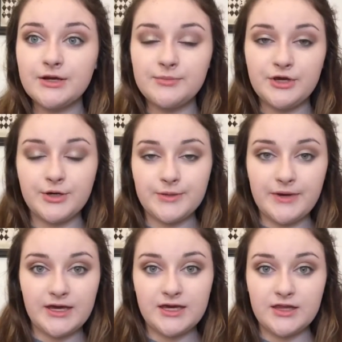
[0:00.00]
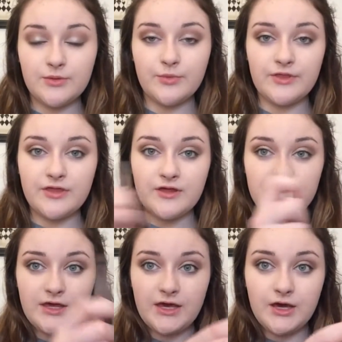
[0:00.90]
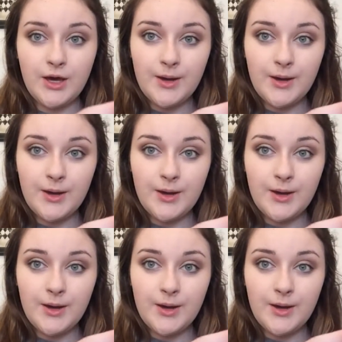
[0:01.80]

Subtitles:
I'm going to be going back in with the